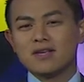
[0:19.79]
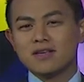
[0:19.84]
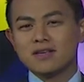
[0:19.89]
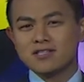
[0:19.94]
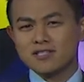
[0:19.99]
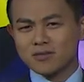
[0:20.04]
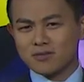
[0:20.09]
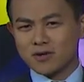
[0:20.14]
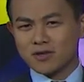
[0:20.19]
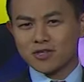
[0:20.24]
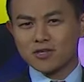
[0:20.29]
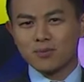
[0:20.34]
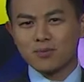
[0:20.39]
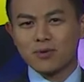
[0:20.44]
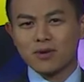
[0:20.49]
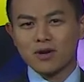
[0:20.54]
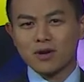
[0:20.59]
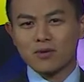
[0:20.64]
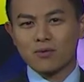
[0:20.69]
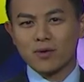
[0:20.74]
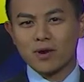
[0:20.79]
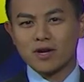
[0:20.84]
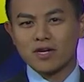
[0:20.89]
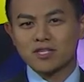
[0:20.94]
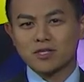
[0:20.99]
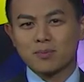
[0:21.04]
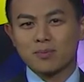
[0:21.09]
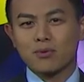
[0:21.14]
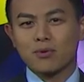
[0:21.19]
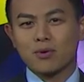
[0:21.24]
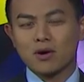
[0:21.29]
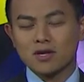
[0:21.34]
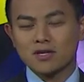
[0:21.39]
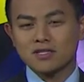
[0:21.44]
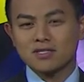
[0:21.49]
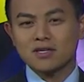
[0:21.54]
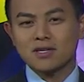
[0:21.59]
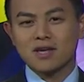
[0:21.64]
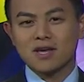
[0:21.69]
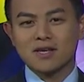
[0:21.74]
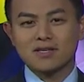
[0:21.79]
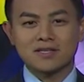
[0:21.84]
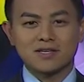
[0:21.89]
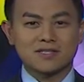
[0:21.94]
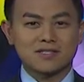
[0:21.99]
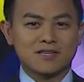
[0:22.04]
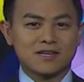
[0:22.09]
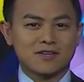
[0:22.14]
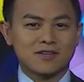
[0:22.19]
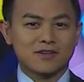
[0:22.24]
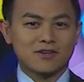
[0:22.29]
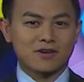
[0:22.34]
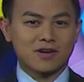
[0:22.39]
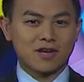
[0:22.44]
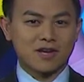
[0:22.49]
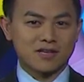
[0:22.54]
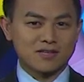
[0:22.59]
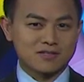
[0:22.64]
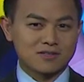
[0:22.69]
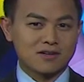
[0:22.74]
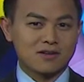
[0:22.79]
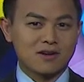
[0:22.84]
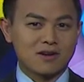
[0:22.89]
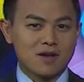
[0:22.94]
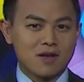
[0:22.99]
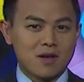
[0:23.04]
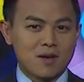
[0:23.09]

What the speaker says: is the month to bring awareness to prostate and testicular cancer.